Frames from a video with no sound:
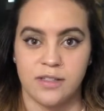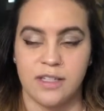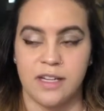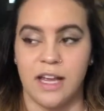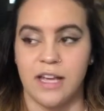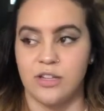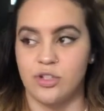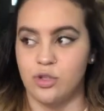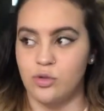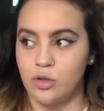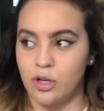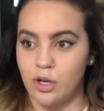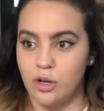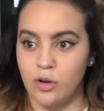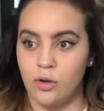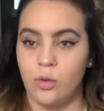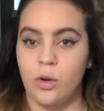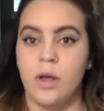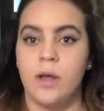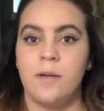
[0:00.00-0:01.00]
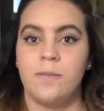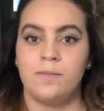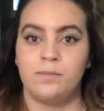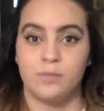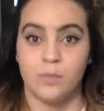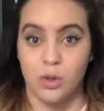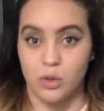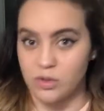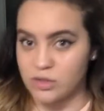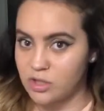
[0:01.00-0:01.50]
And as you know,
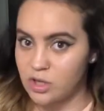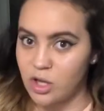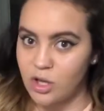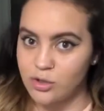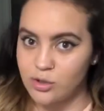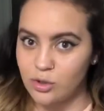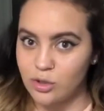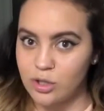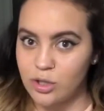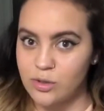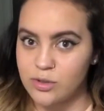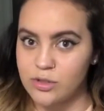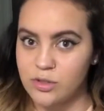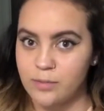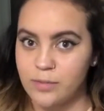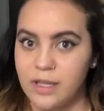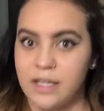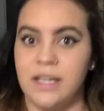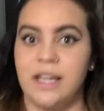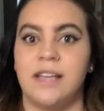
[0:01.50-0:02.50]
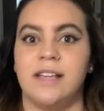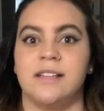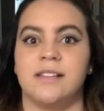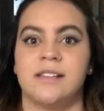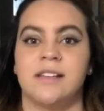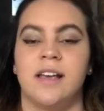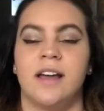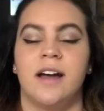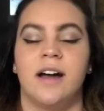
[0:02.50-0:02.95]
most salons are closed on Mondays.